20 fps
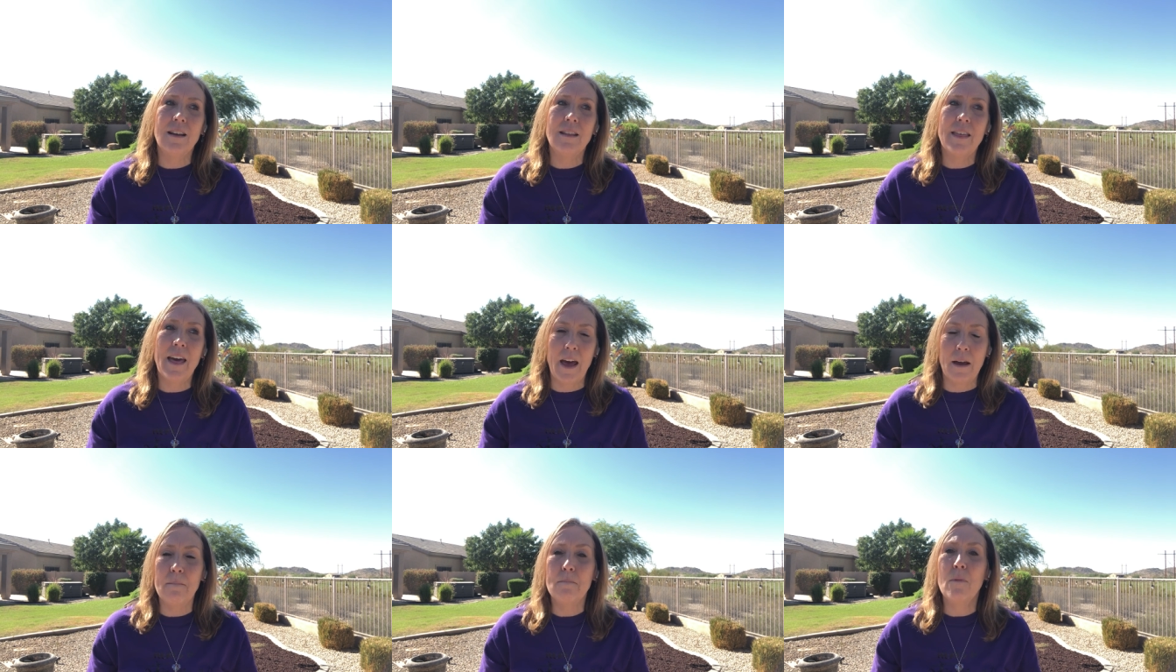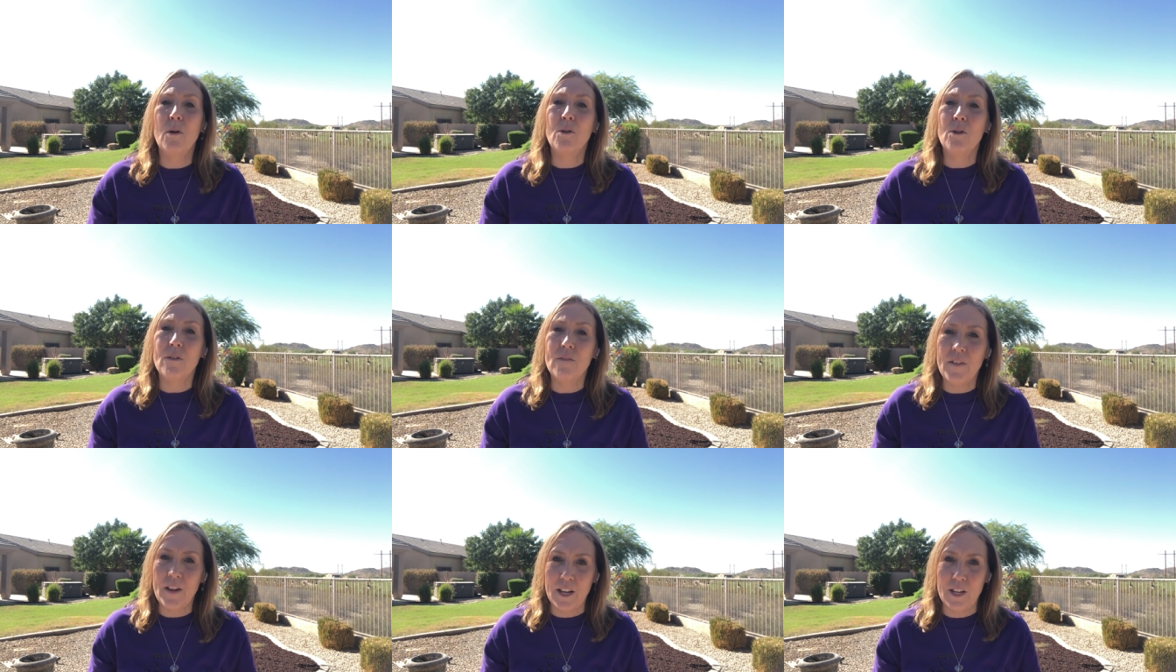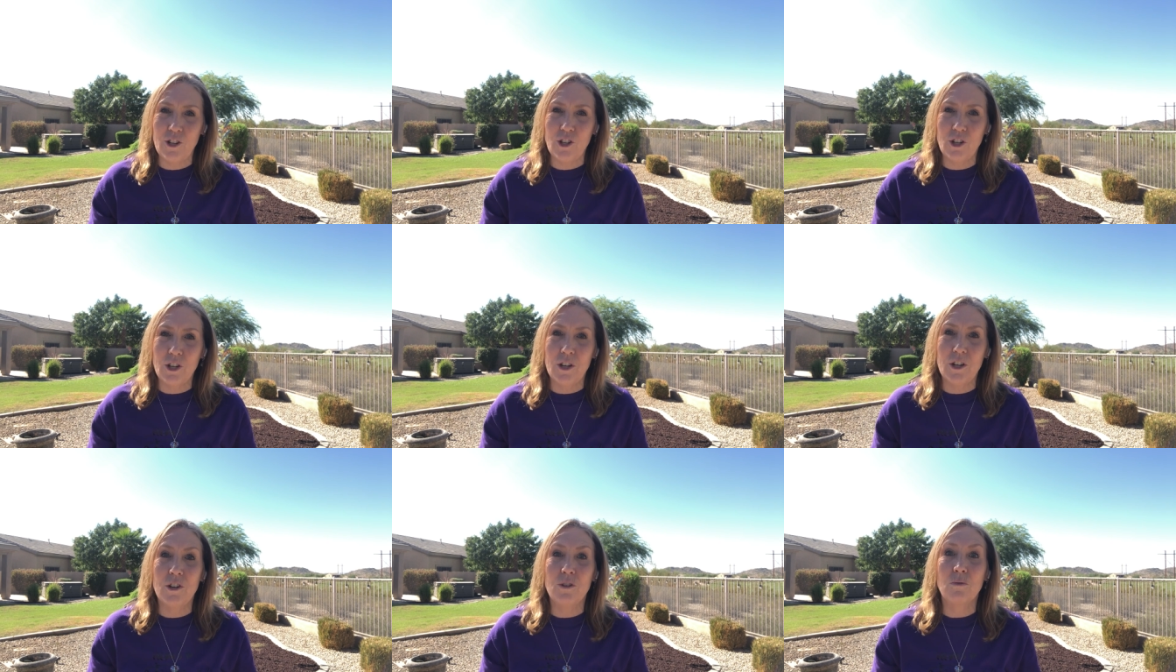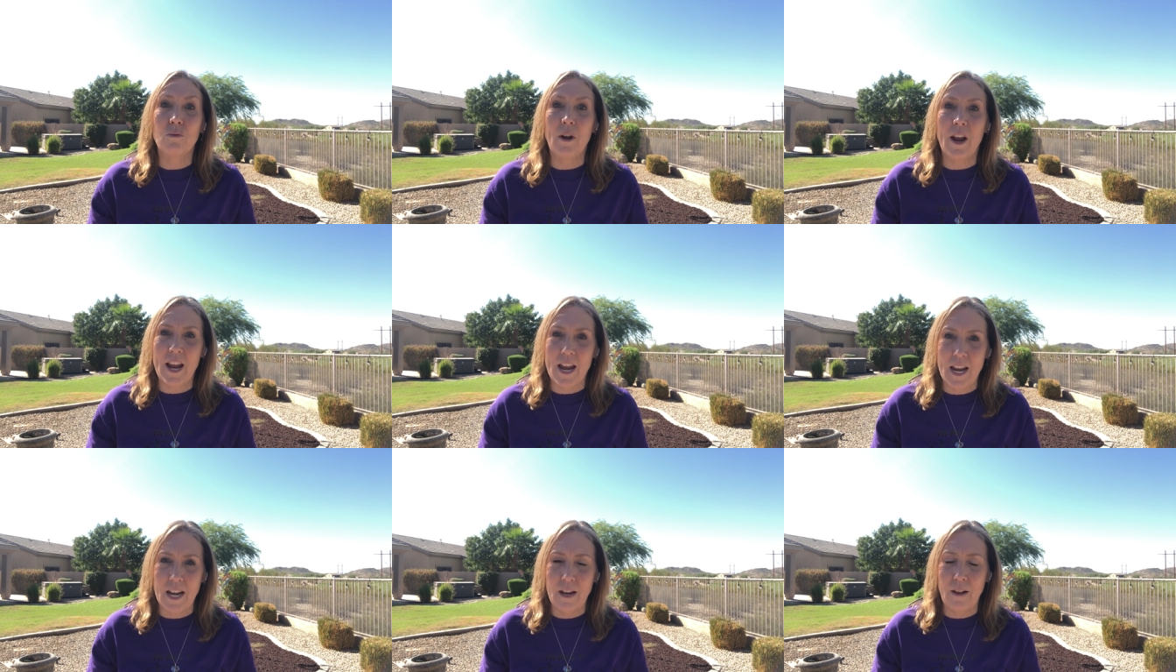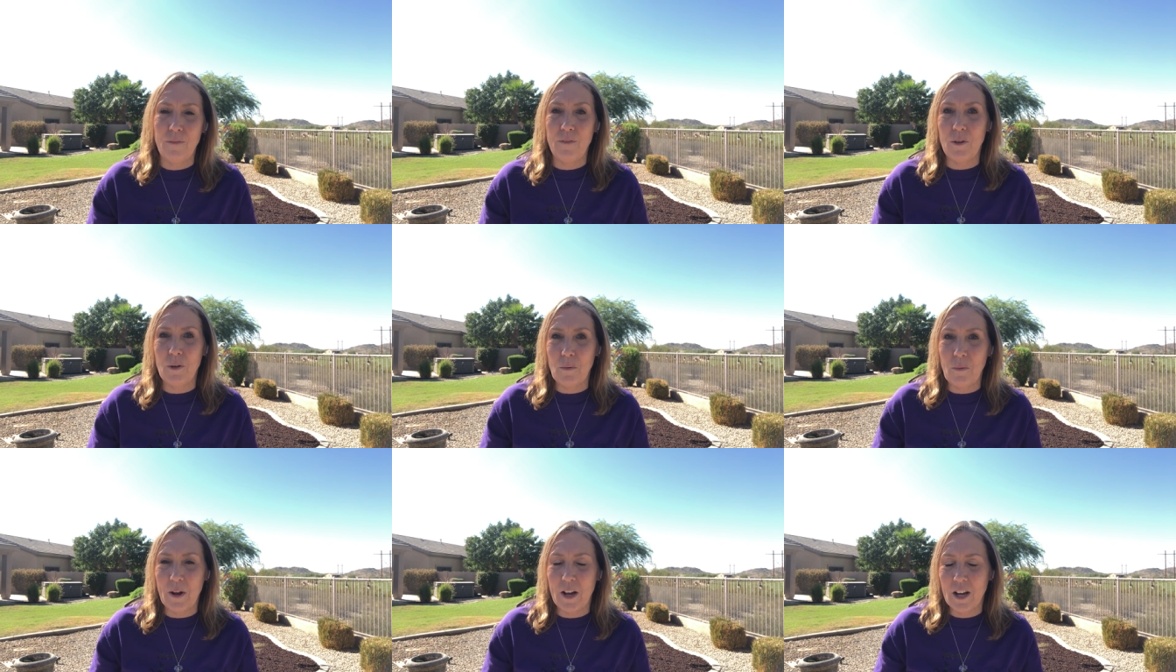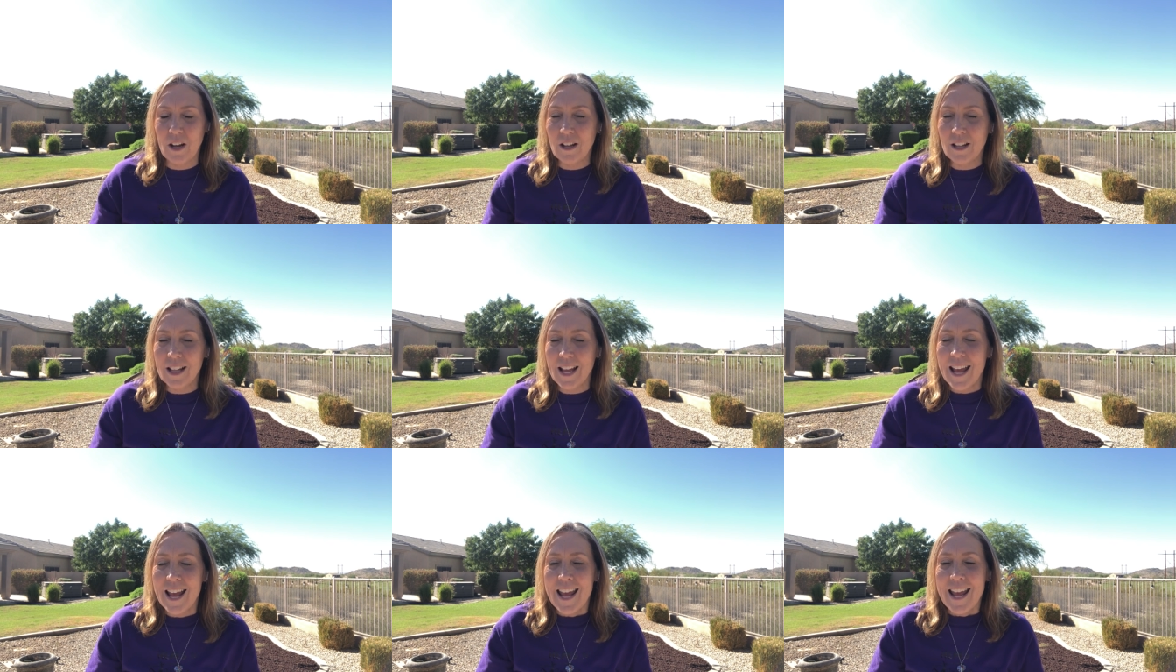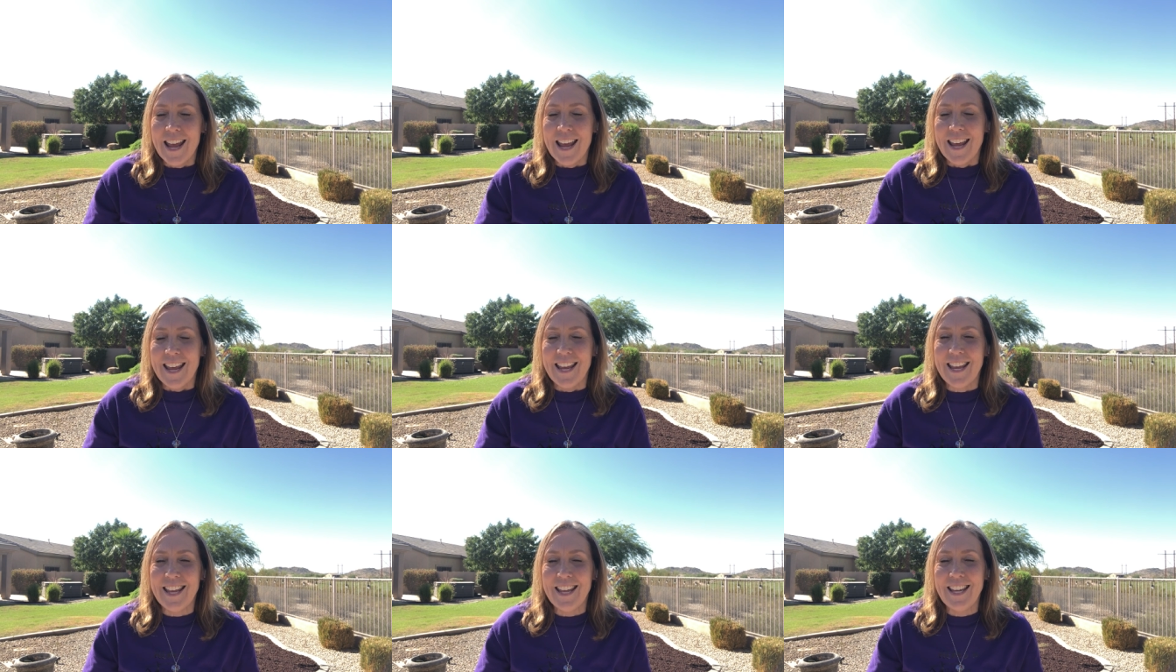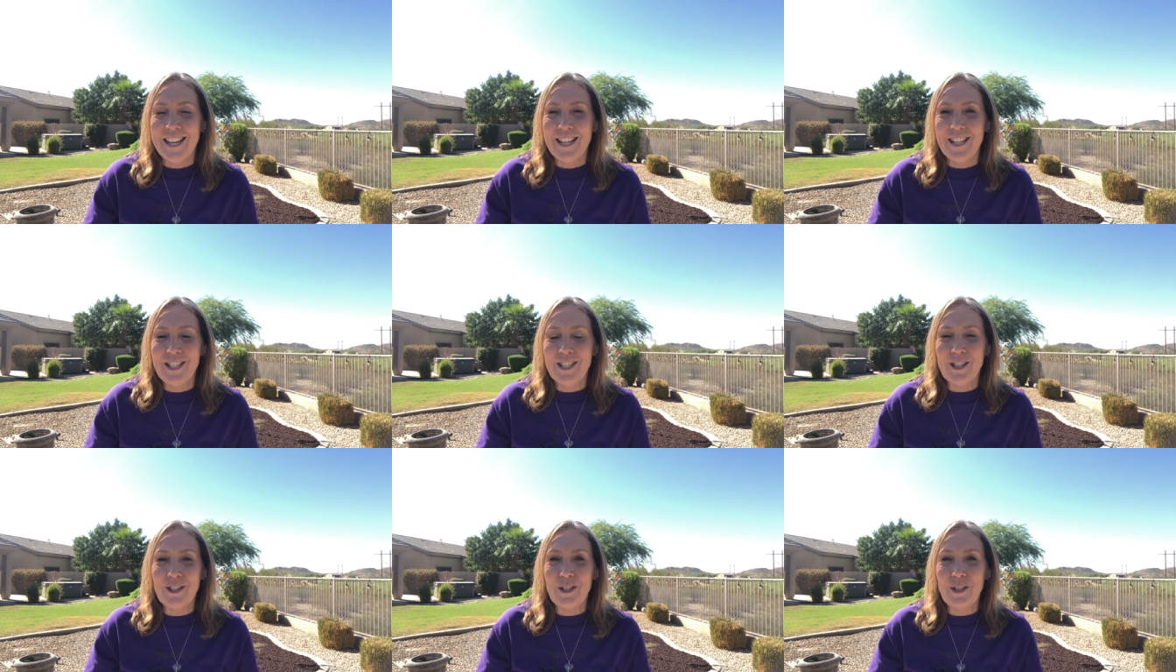that motivation drain, if you will, is